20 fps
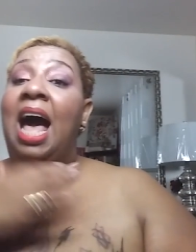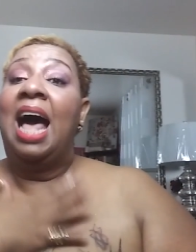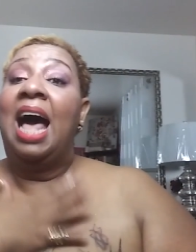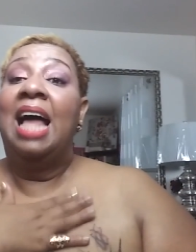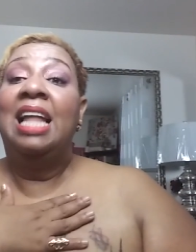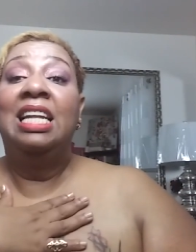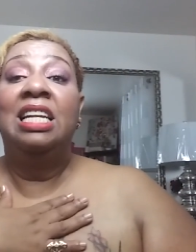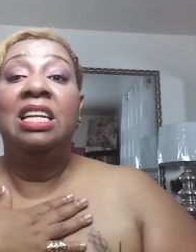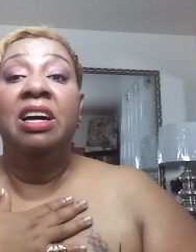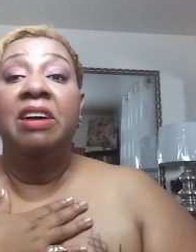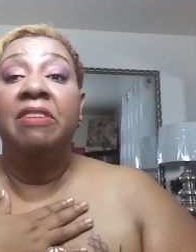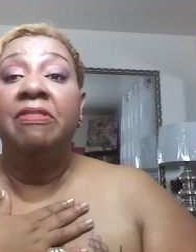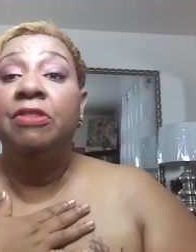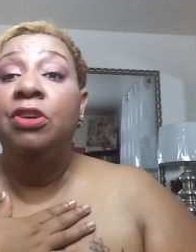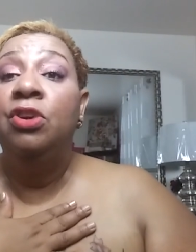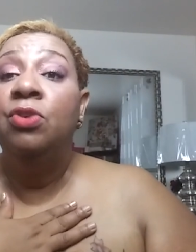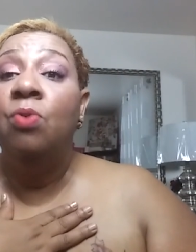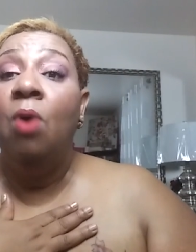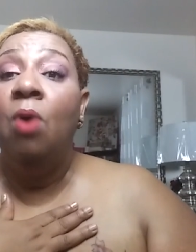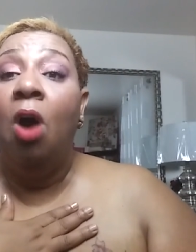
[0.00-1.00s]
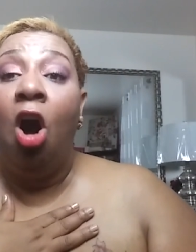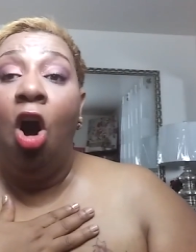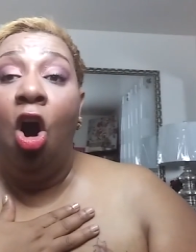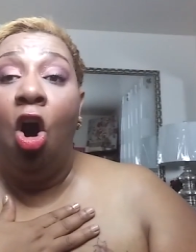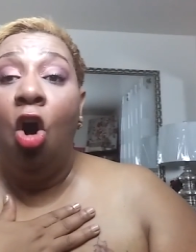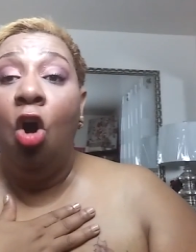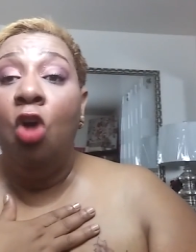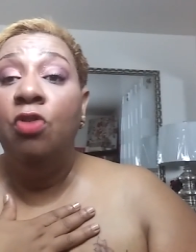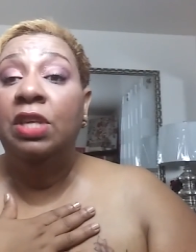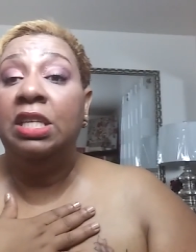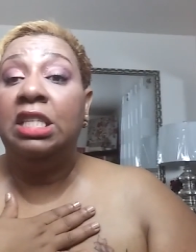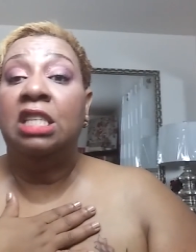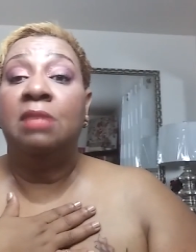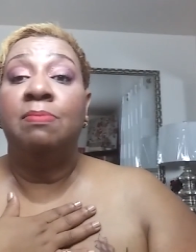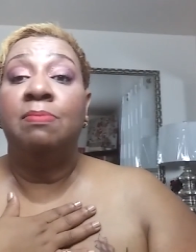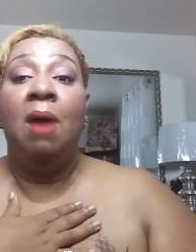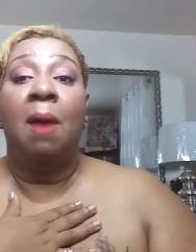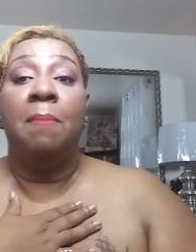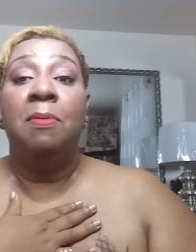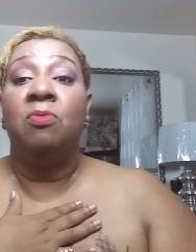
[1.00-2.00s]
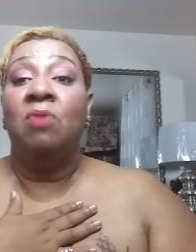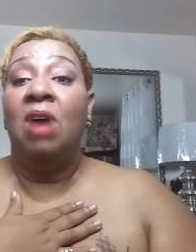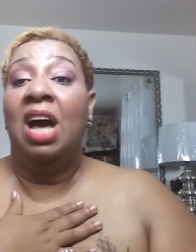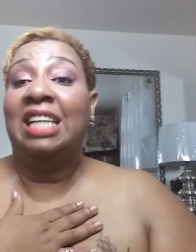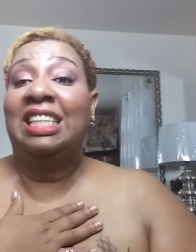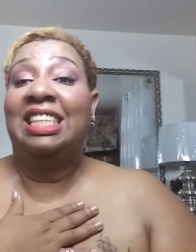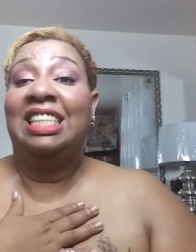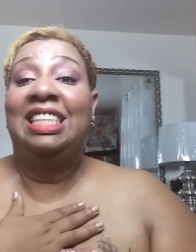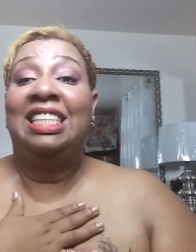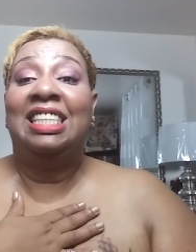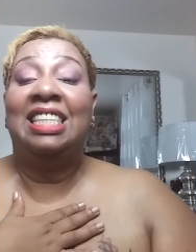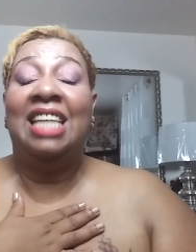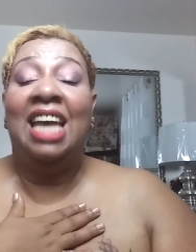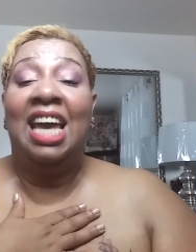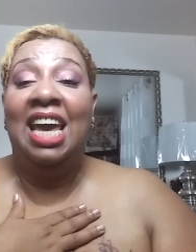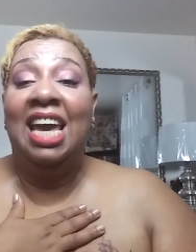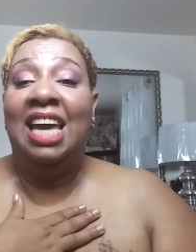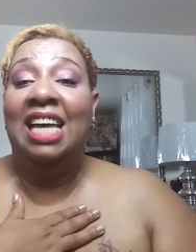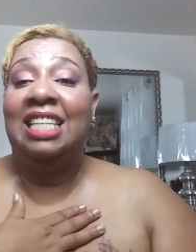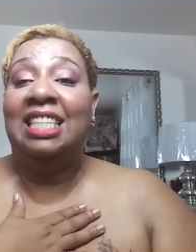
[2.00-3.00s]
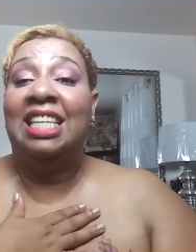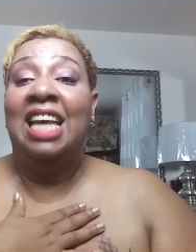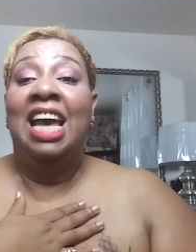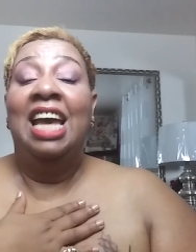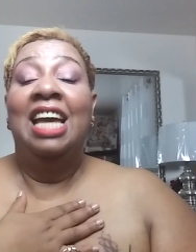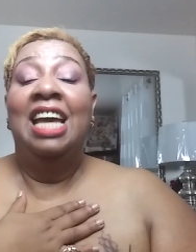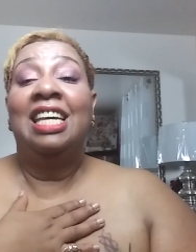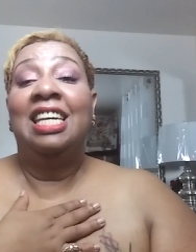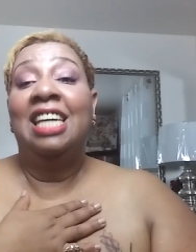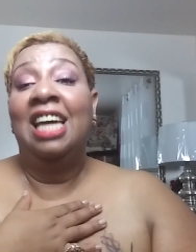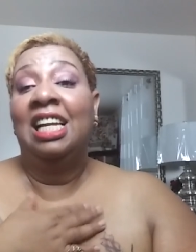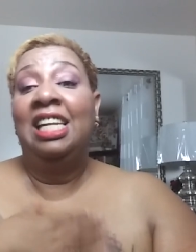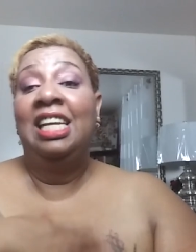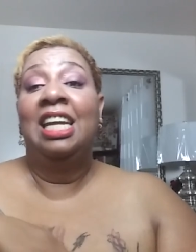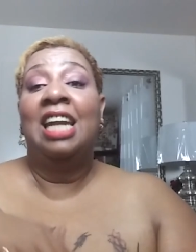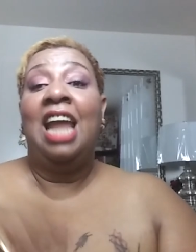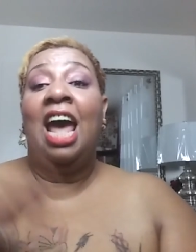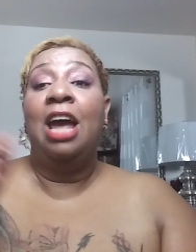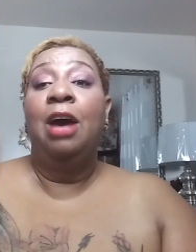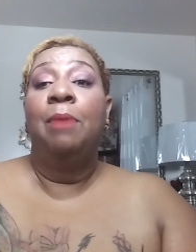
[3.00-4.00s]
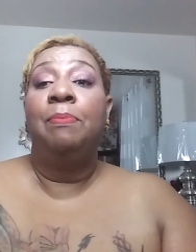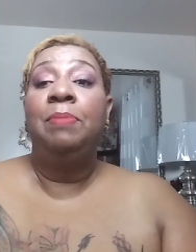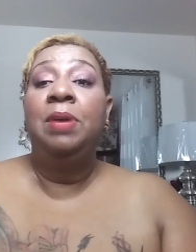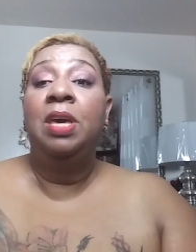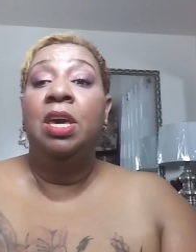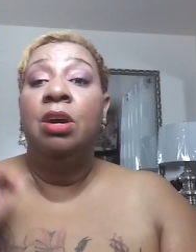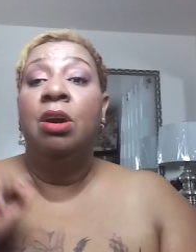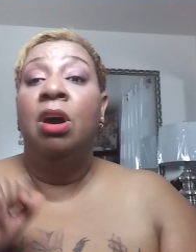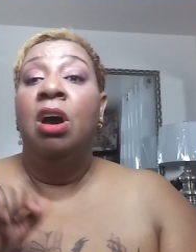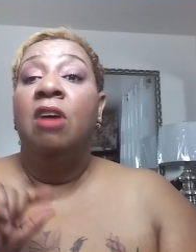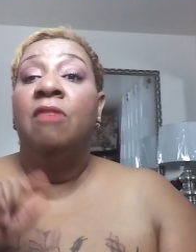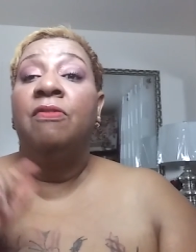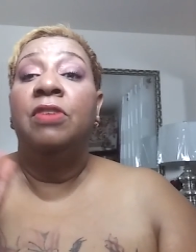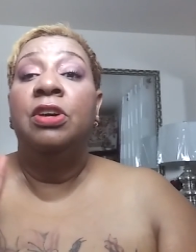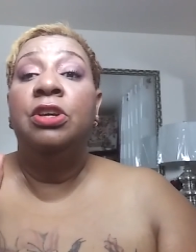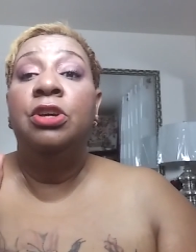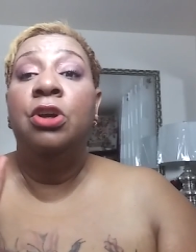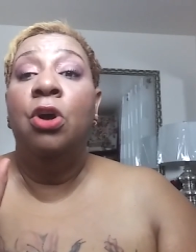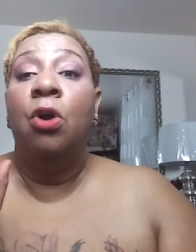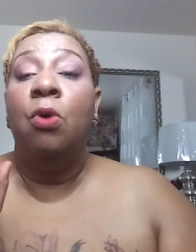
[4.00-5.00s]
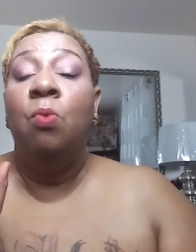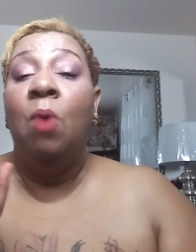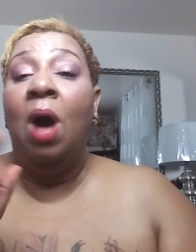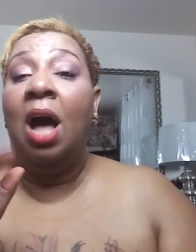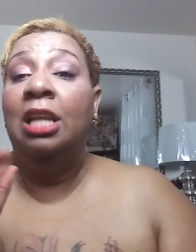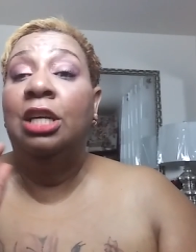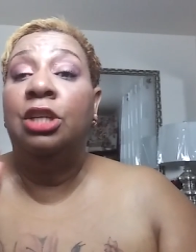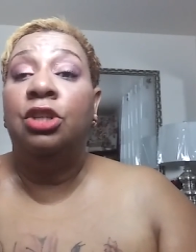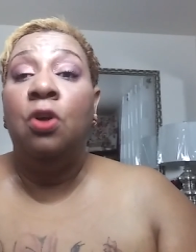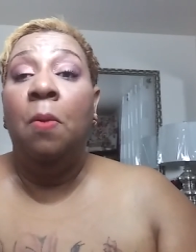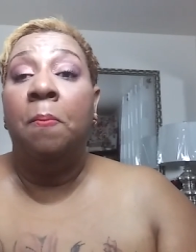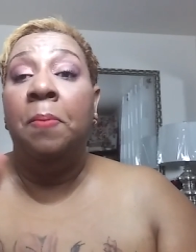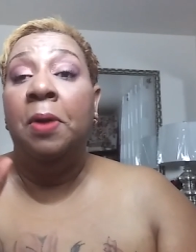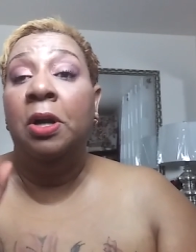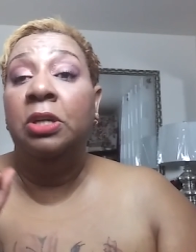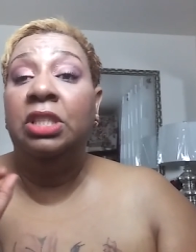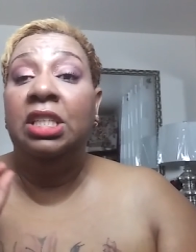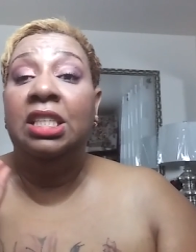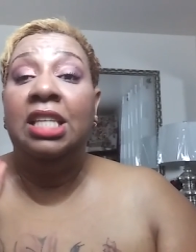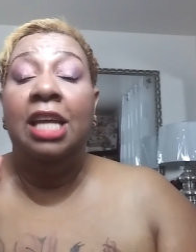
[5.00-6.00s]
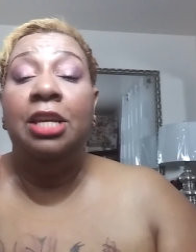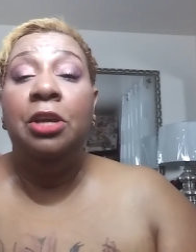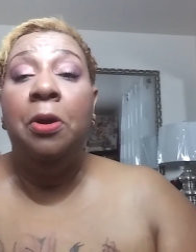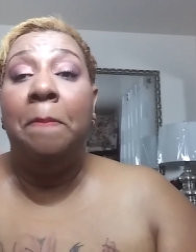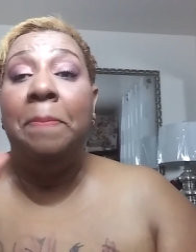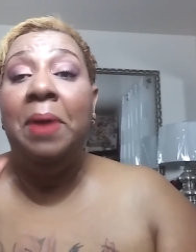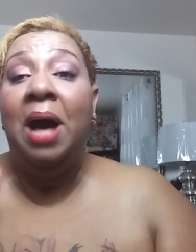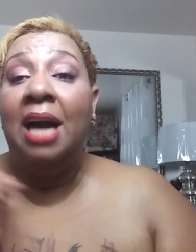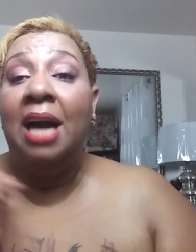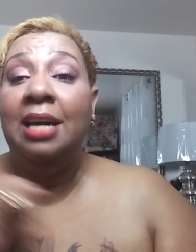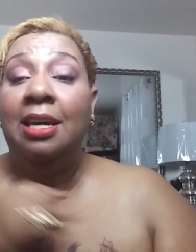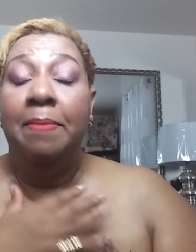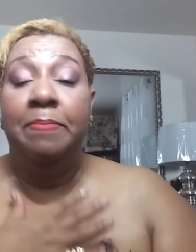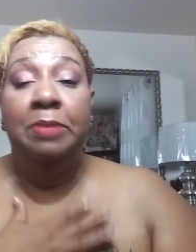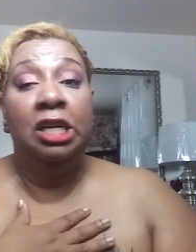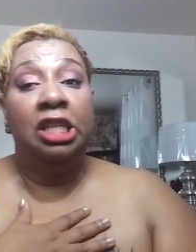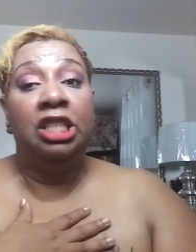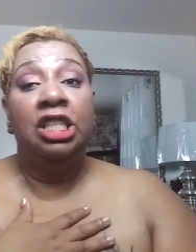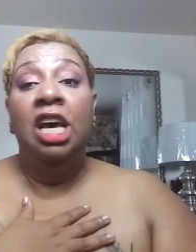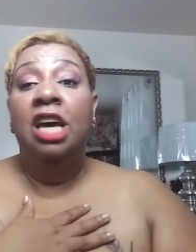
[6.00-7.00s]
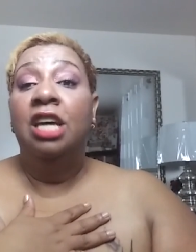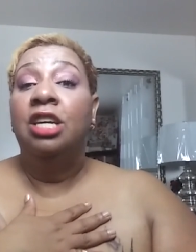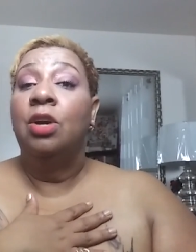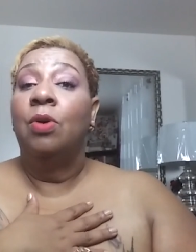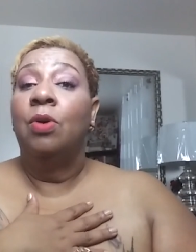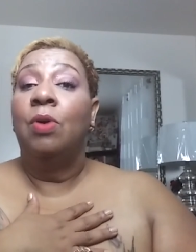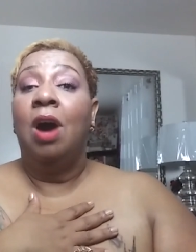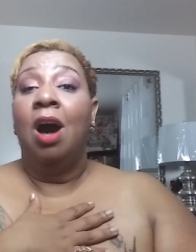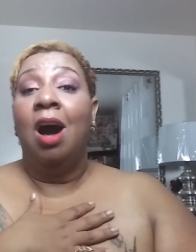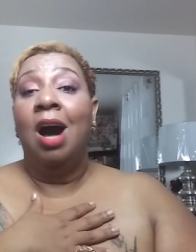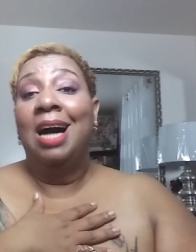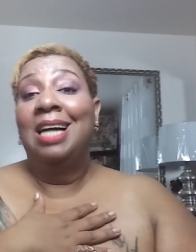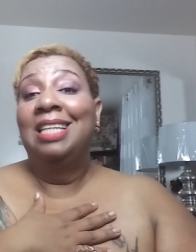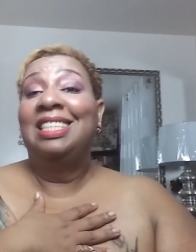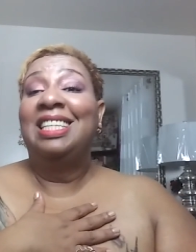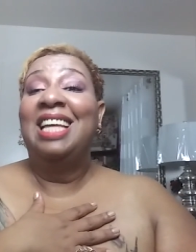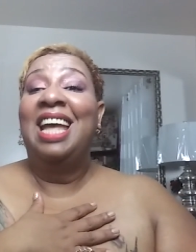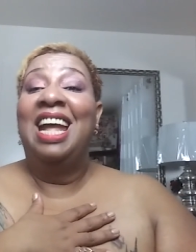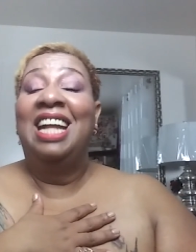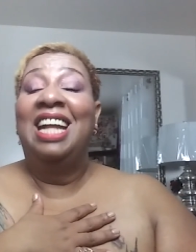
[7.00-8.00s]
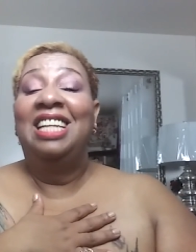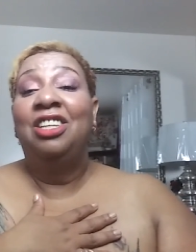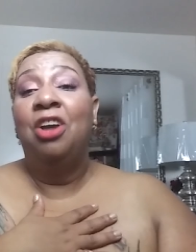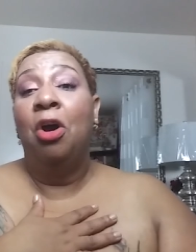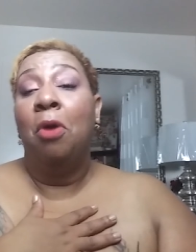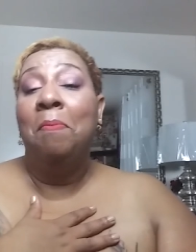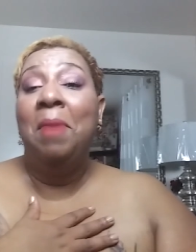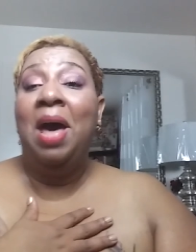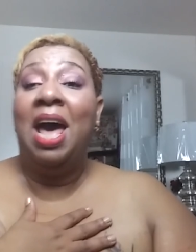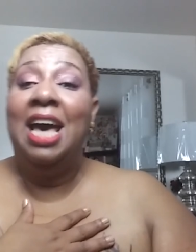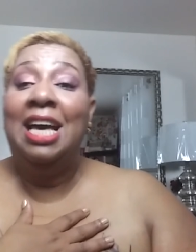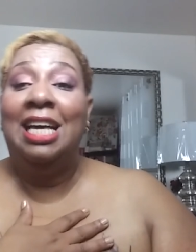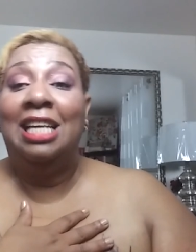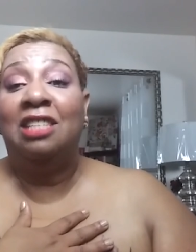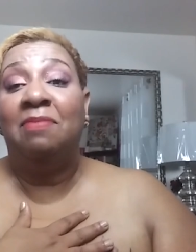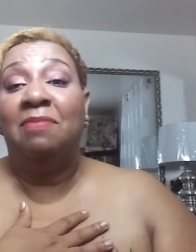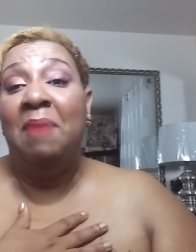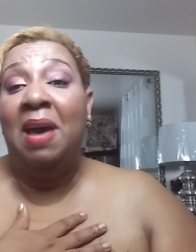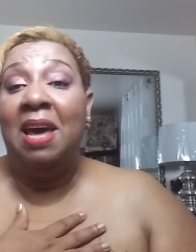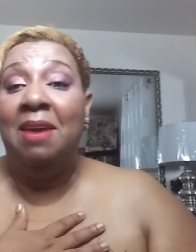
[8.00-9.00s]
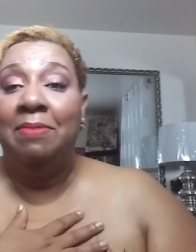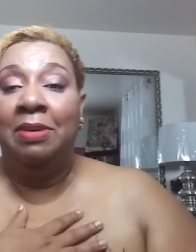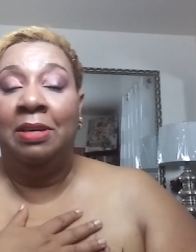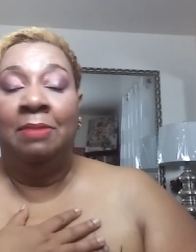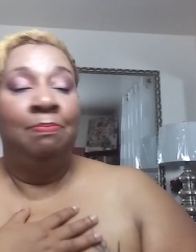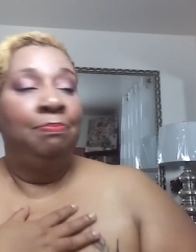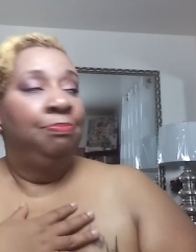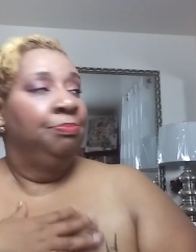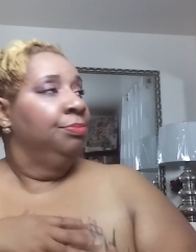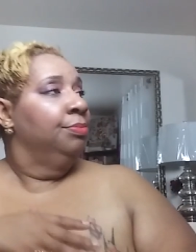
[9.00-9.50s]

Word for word: I love you all. This is Mama Roxie Says. Kelly and I am here for your wallets, your purses, and your pocketbooks, your hearts, and your minds, baby.